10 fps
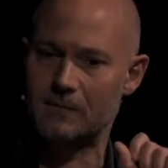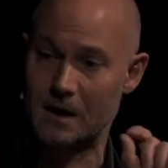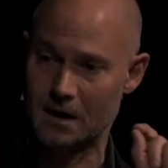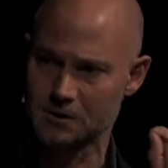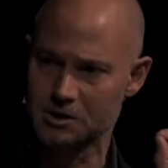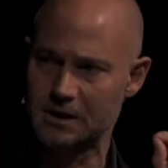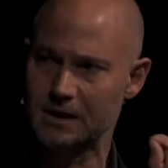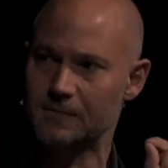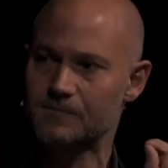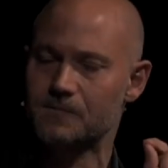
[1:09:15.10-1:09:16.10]

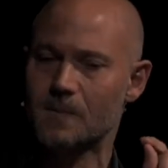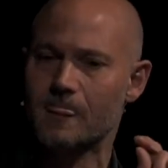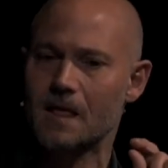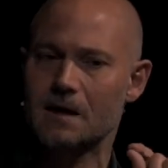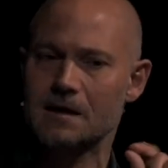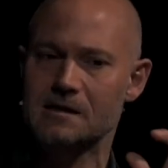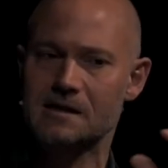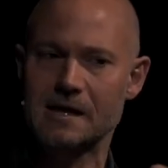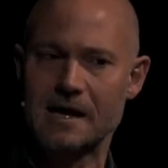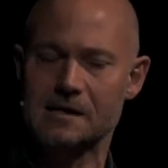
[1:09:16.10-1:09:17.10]
harshly, is
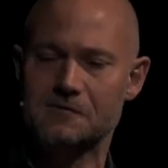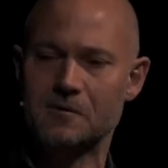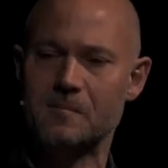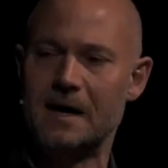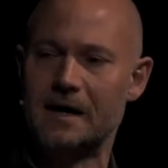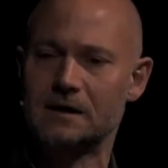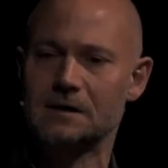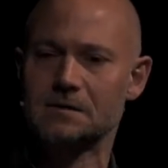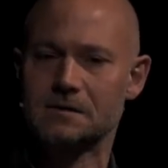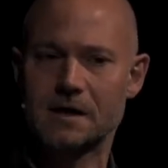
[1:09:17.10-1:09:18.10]
the extra
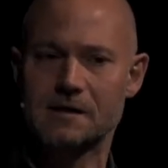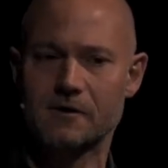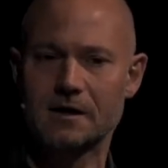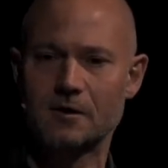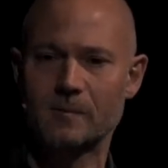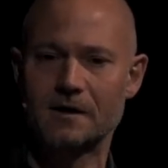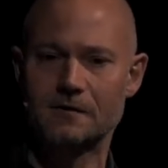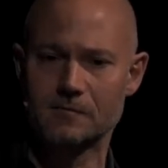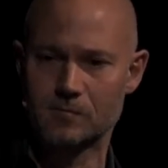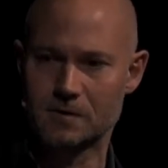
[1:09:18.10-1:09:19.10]
mile, the extra
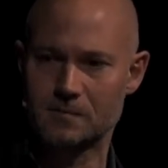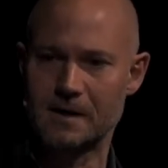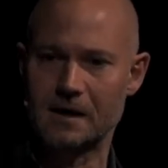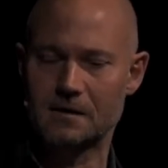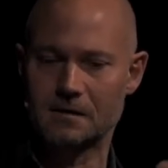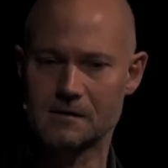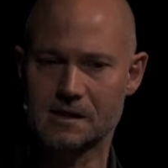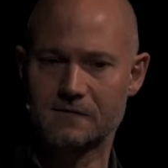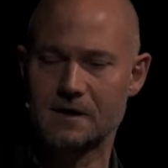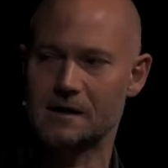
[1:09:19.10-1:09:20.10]
kilometer. We're back in
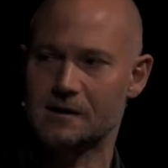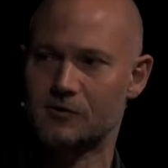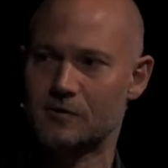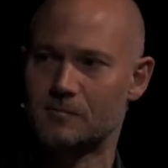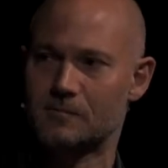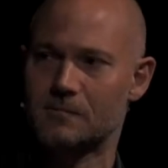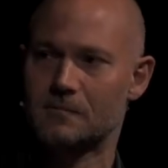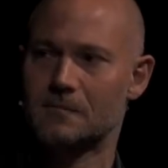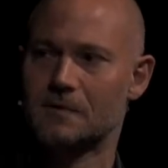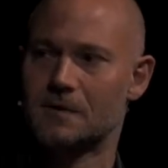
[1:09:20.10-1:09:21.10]
civilized Europe.
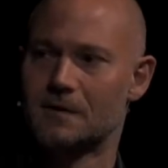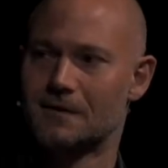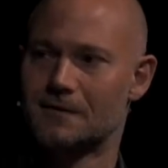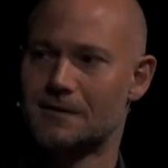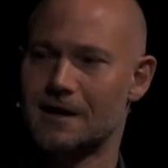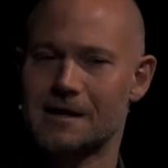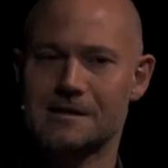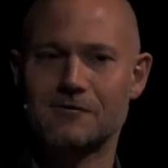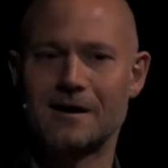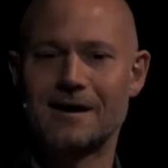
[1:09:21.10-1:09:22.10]
The
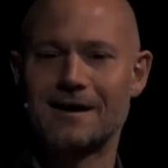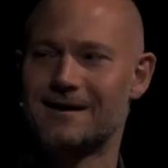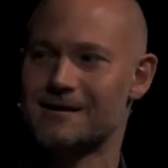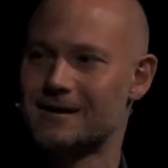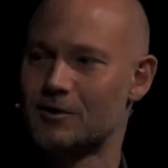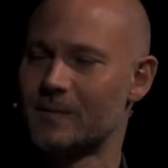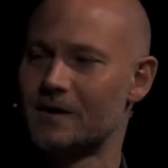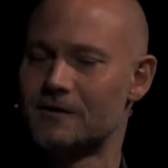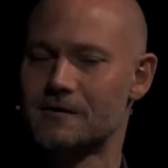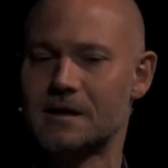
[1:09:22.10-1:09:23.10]
extra
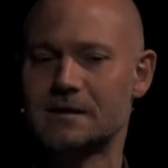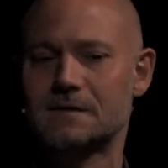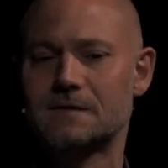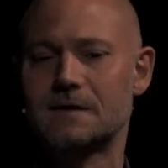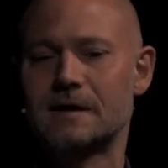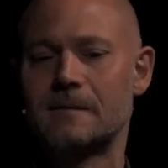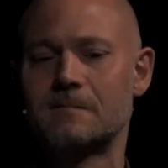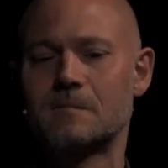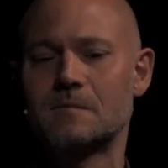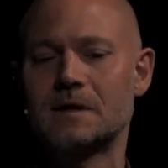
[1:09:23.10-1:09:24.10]
kilometer that
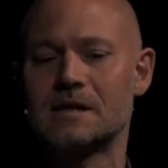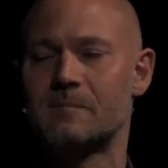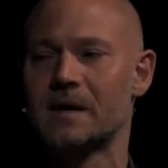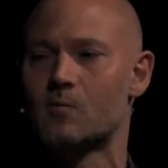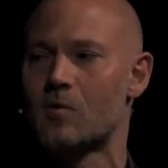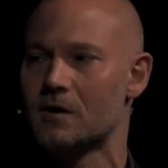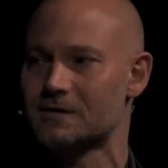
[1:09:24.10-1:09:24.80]
is being walked.